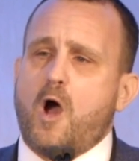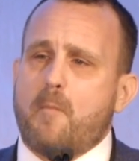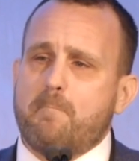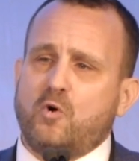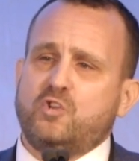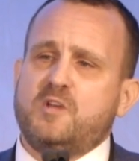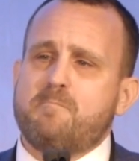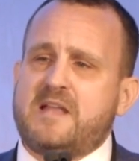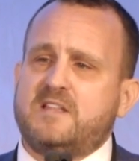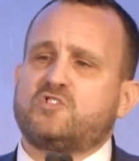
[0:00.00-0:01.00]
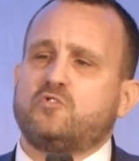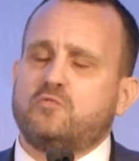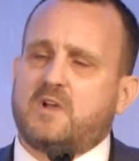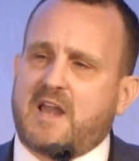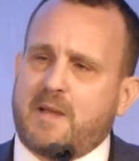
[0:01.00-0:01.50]
A
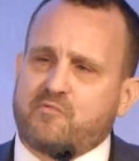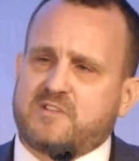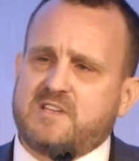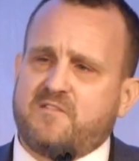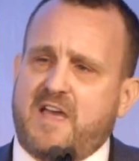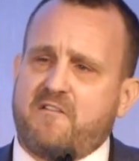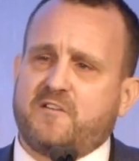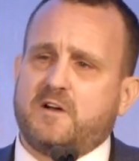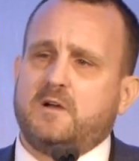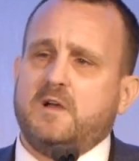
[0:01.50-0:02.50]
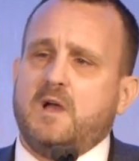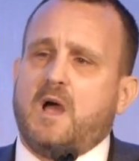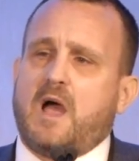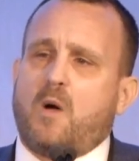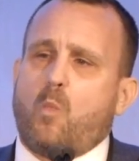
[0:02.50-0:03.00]
monumental collaborative effort,
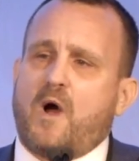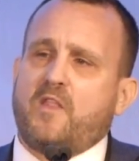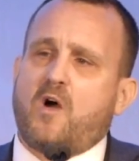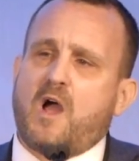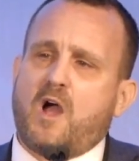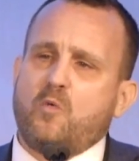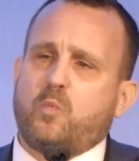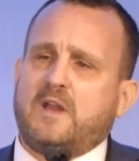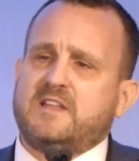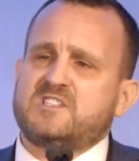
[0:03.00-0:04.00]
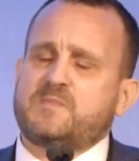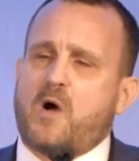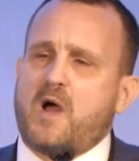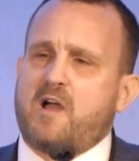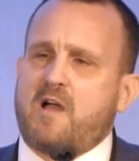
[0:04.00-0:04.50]
and one that I hope will
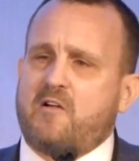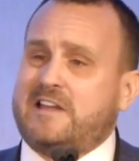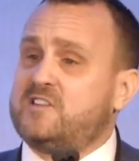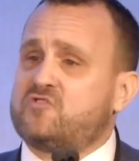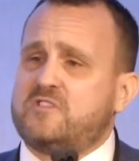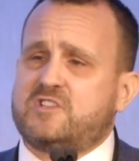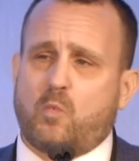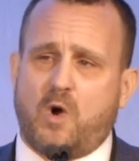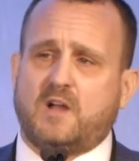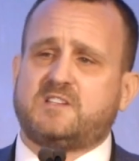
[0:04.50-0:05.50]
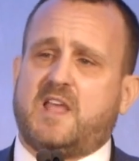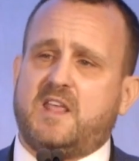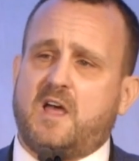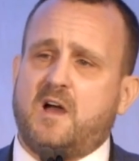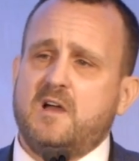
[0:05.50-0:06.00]
inspire our industry to work
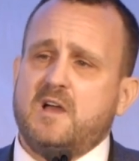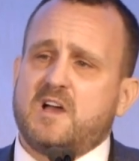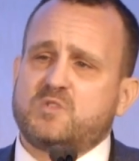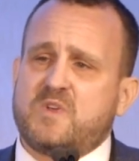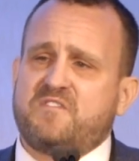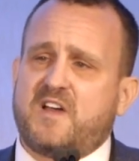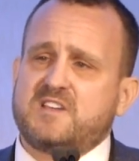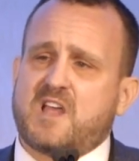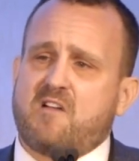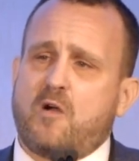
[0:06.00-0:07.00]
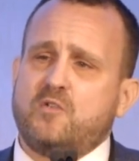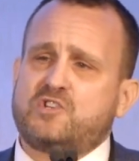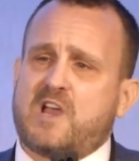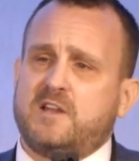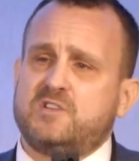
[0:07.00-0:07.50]
together as we face our own
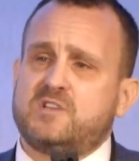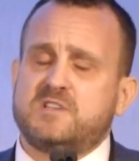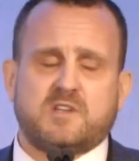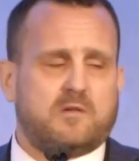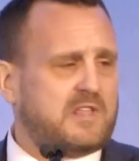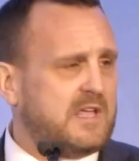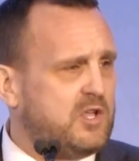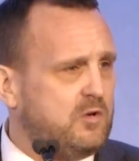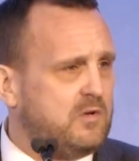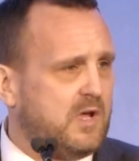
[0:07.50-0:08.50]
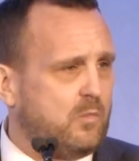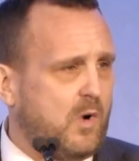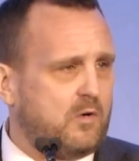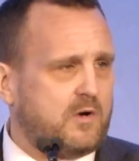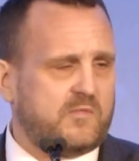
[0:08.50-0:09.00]
challenges. So thank you and
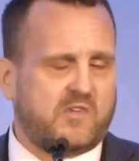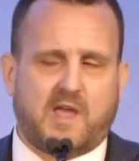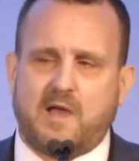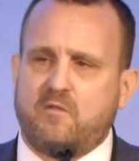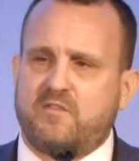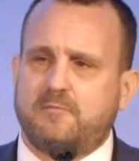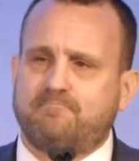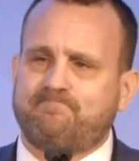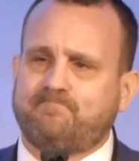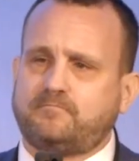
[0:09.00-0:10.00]
welcome to Calvin.